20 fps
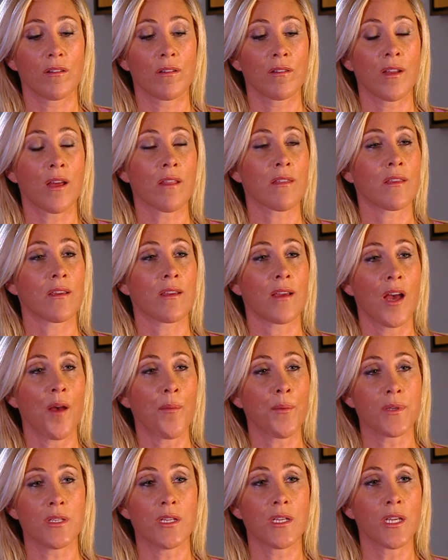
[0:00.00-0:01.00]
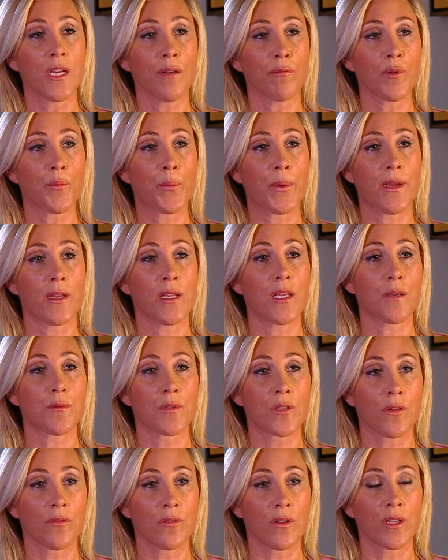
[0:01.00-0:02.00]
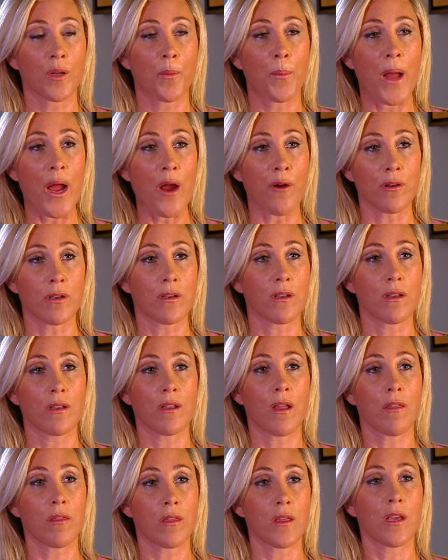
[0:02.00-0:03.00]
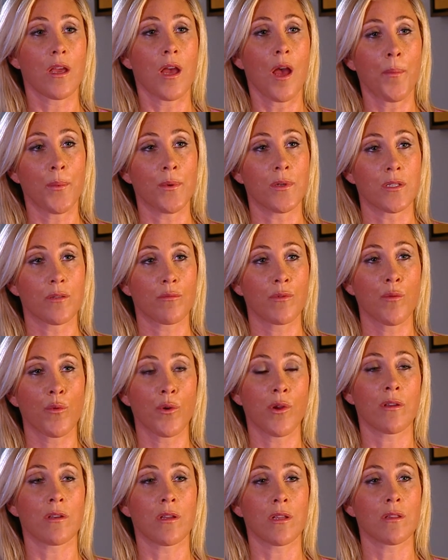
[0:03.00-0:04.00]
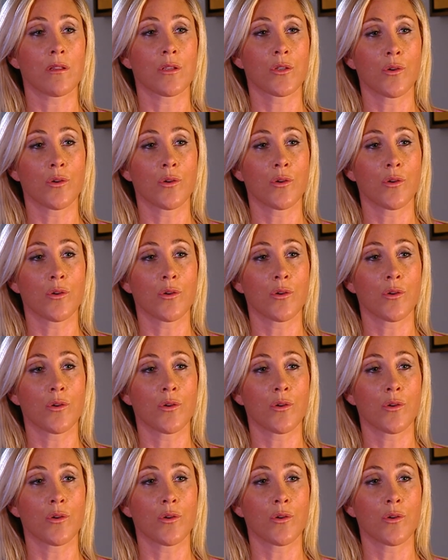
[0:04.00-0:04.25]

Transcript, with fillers: nothing happened. He kept repeating himself like a parrot. Nothing happened. We weren't in the